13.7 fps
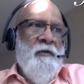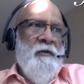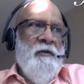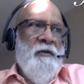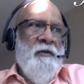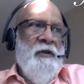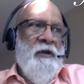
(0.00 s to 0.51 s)

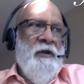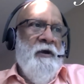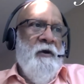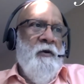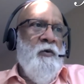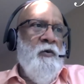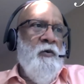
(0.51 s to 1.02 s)
you
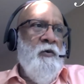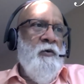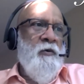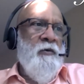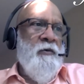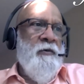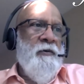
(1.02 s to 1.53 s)
know,
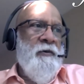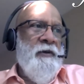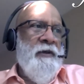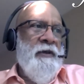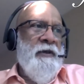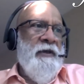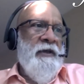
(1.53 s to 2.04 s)
who
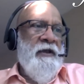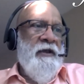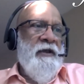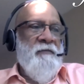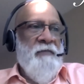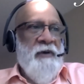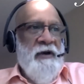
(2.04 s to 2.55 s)

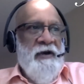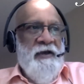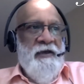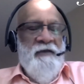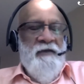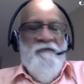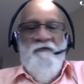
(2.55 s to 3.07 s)
in
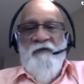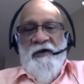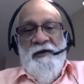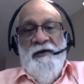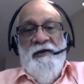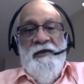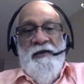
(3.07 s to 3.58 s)
my
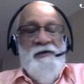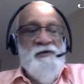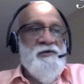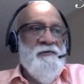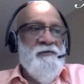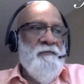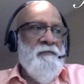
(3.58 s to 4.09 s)

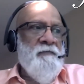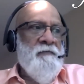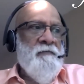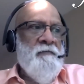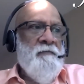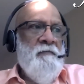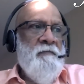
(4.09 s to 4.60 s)
findings
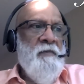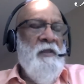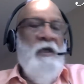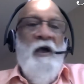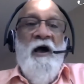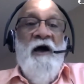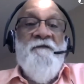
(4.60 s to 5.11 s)

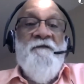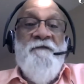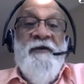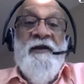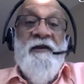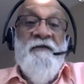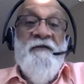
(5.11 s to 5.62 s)
are
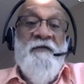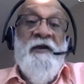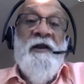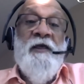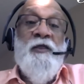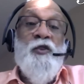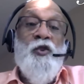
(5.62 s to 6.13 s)
very,
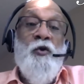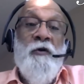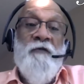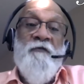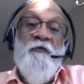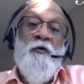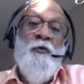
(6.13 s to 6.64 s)
very
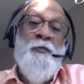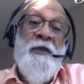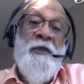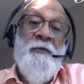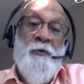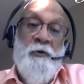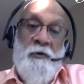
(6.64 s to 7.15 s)
thoughtful
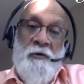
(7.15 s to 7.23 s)
people.